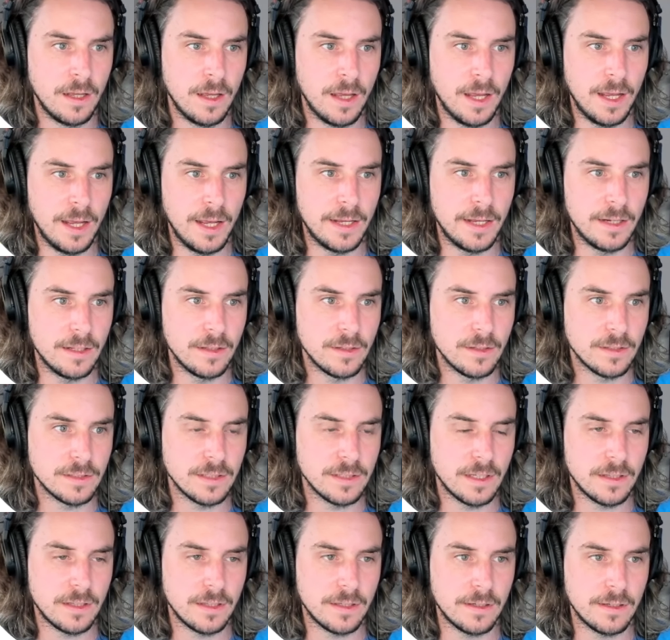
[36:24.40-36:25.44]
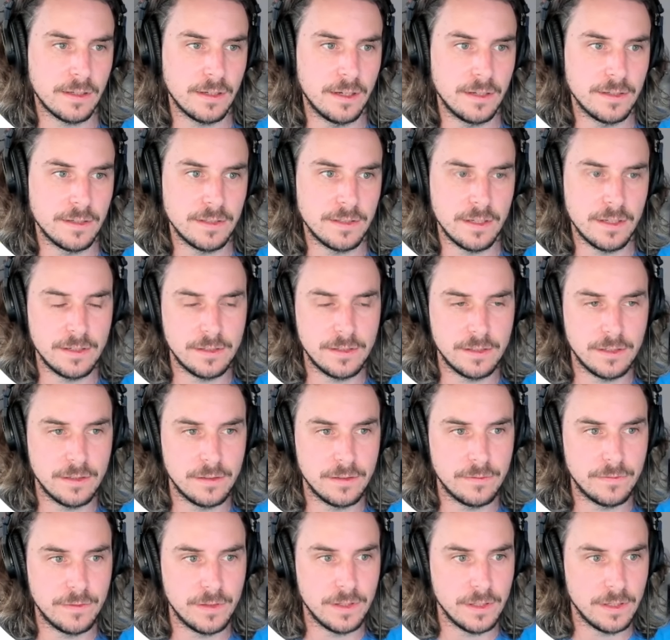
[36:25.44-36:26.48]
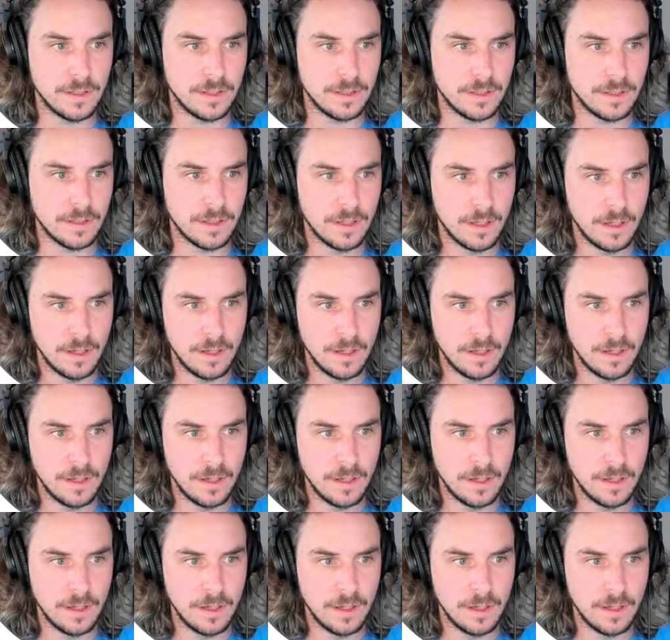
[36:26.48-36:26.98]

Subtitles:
And it looks like the content of the